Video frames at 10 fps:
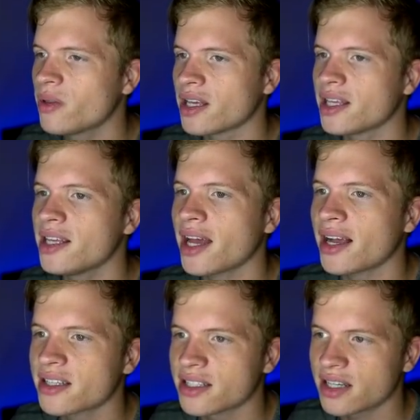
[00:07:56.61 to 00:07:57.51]
that he
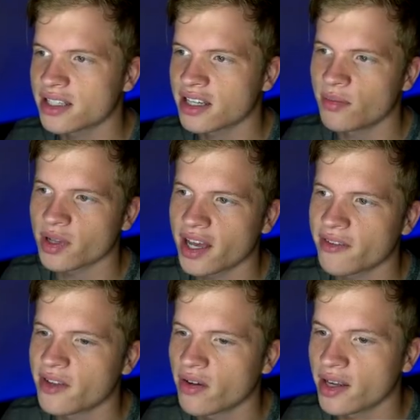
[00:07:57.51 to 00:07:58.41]
actually does come to
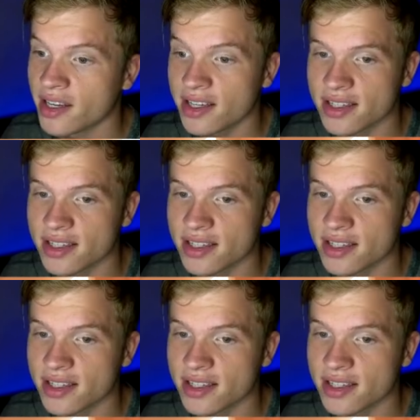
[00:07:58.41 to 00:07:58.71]
life now, and he does